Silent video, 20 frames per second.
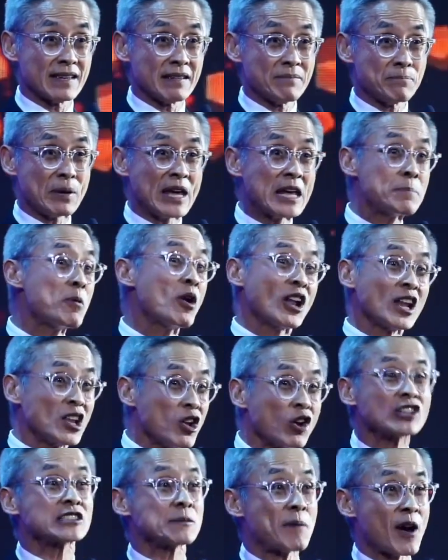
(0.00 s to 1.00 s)
People are
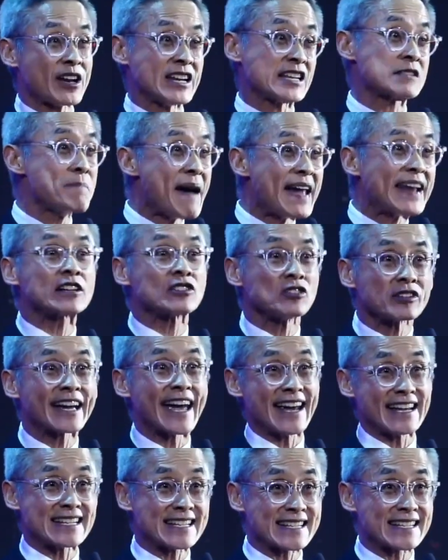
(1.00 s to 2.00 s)
looked upon as medical
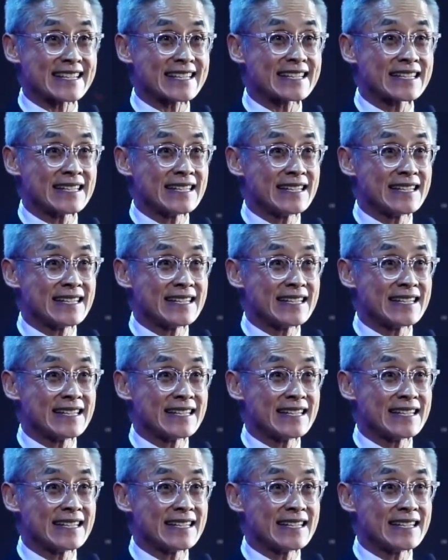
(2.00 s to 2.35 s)
cases,